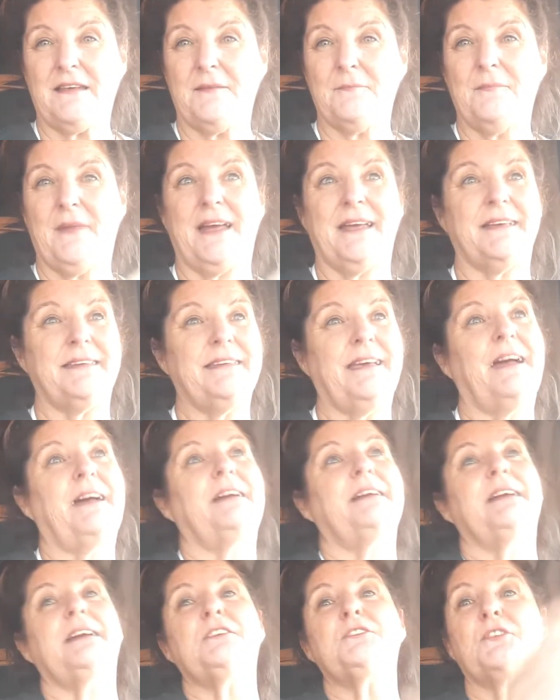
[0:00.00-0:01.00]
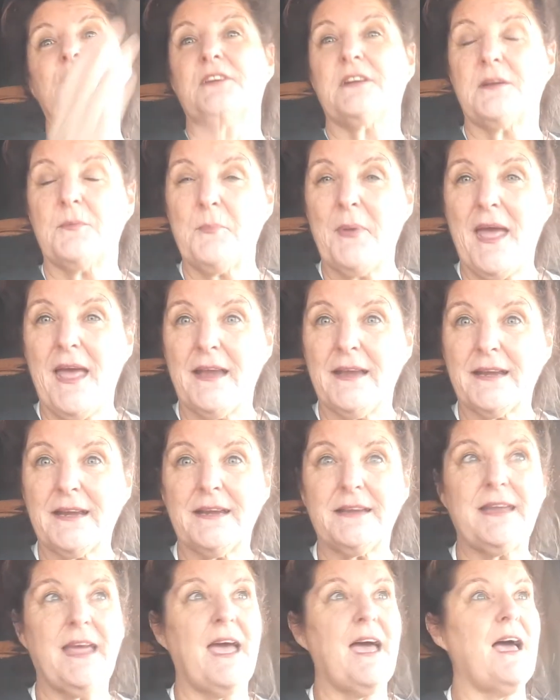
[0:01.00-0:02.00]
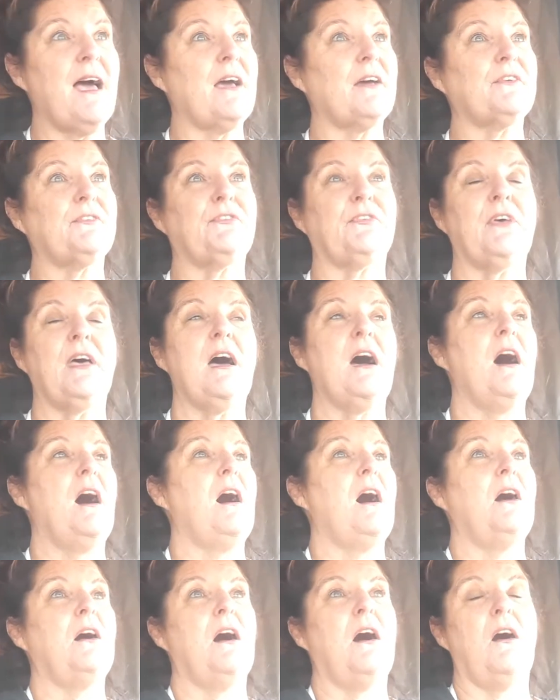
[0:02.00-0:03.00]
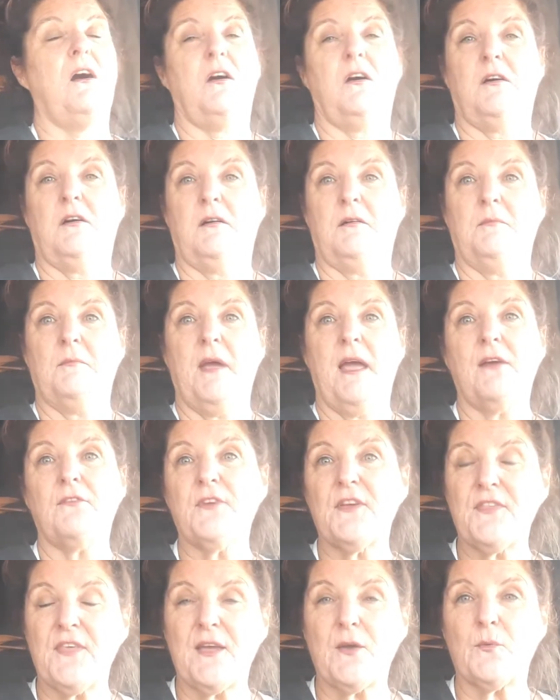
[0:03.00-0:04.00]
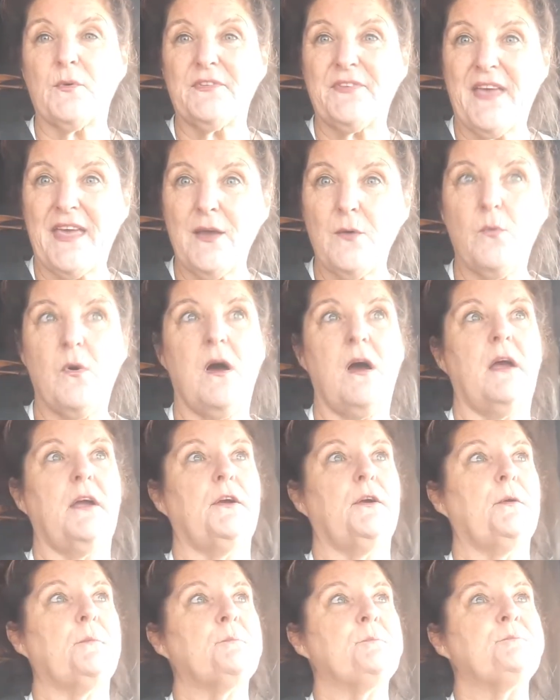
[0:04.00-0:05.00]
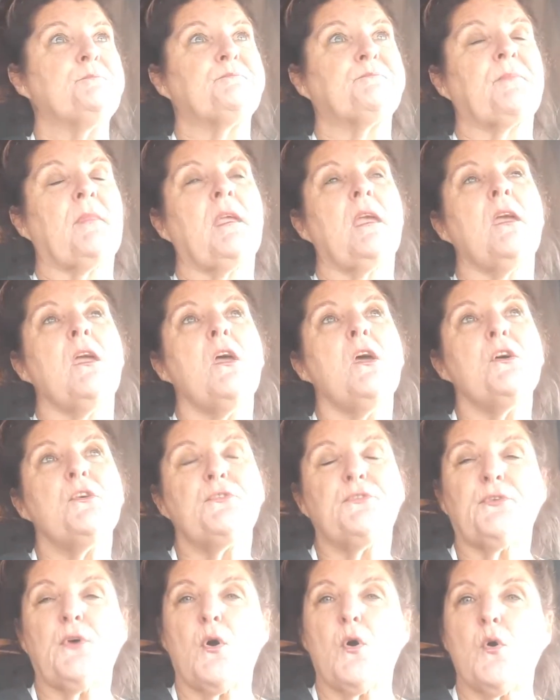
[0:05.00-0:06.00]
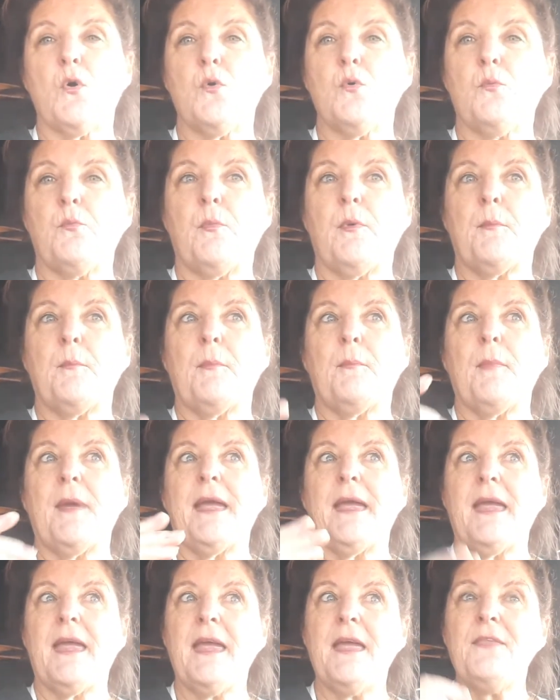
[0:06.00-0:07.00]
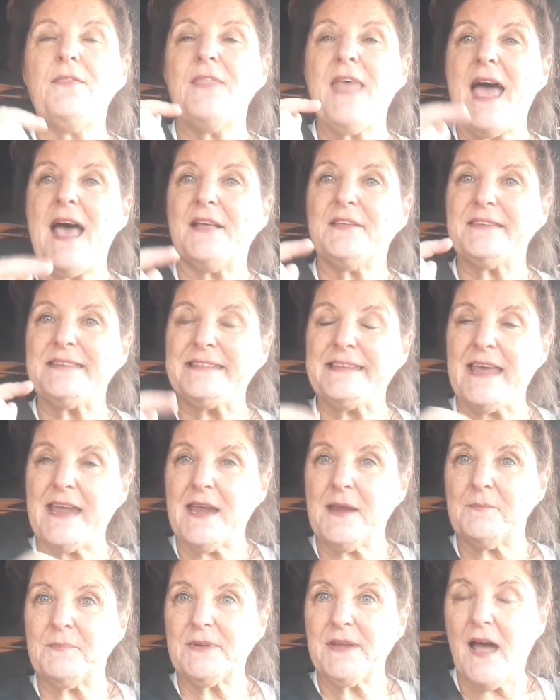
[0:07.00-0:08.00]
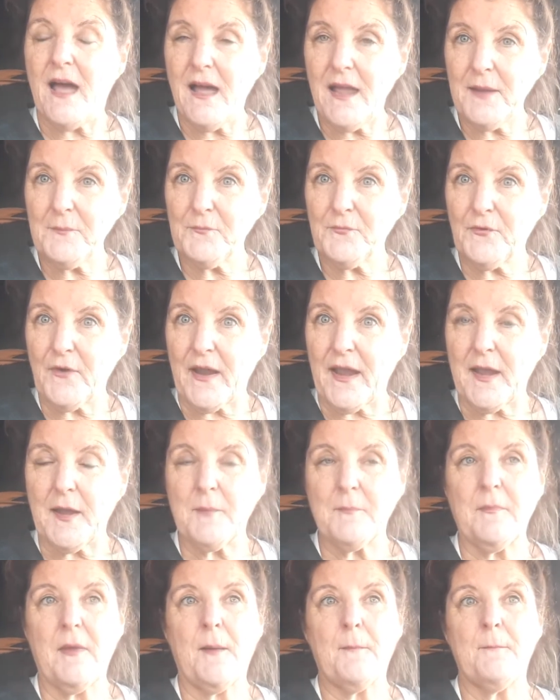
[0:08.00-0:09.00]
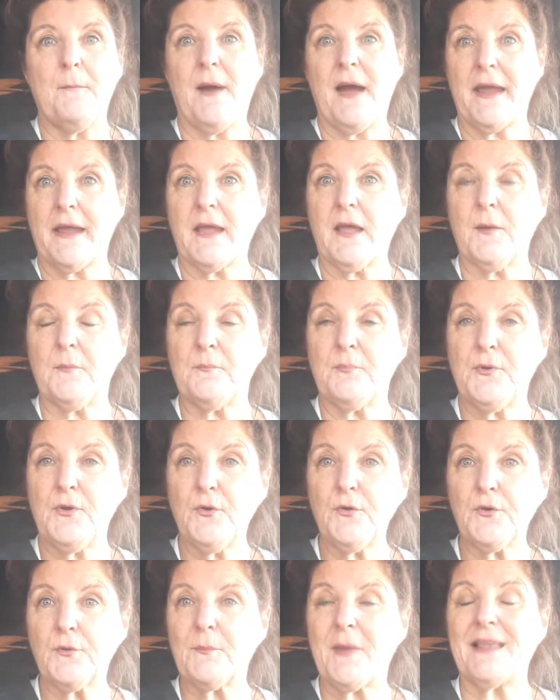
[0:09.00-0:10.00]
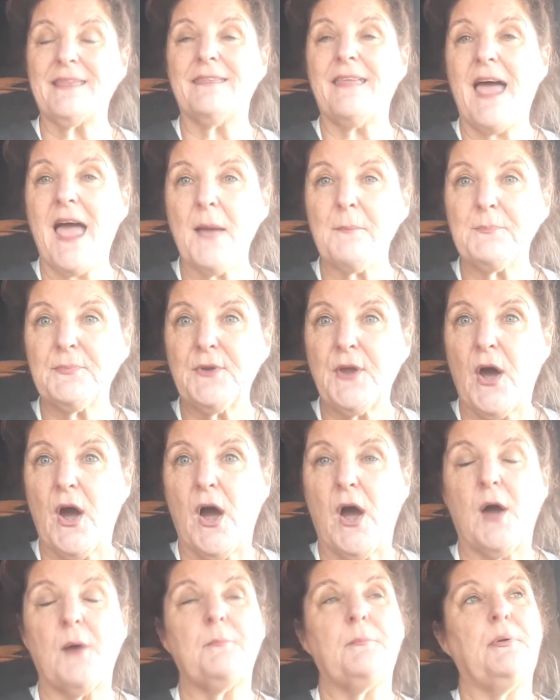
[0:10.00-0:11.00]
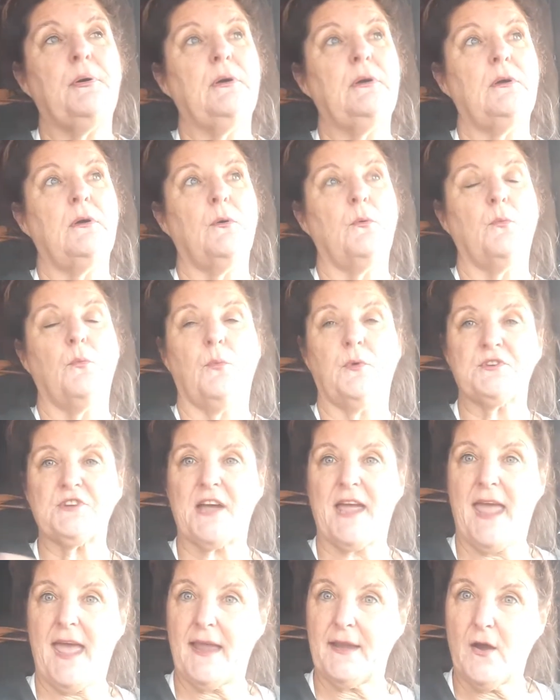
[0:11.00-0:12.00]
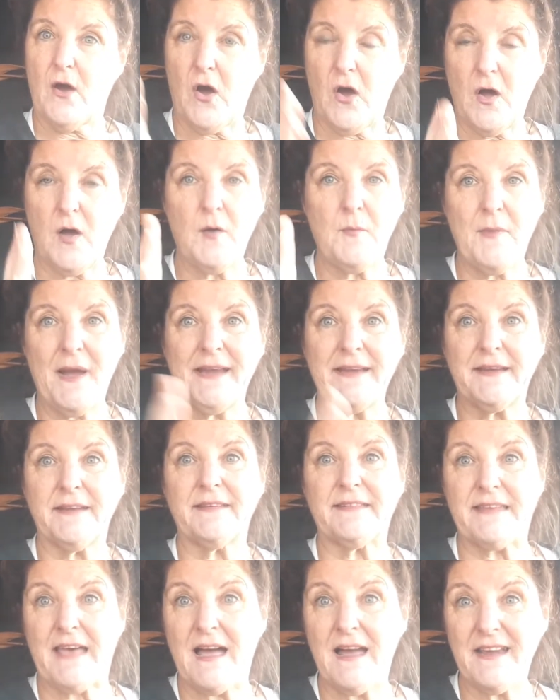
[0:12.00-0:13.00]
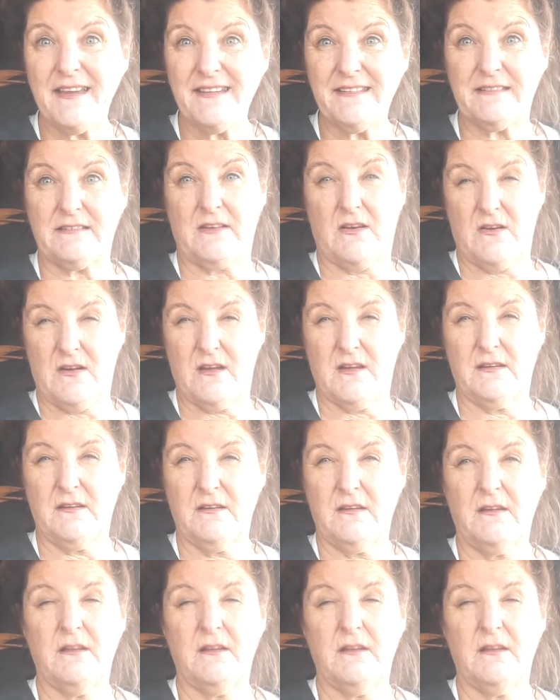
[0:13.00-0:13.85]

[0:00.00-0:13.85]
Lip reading: anxiety turned into panic attacks, everything was haywire. So in that same time frame, my computer, my laptop, which I had all my designs on,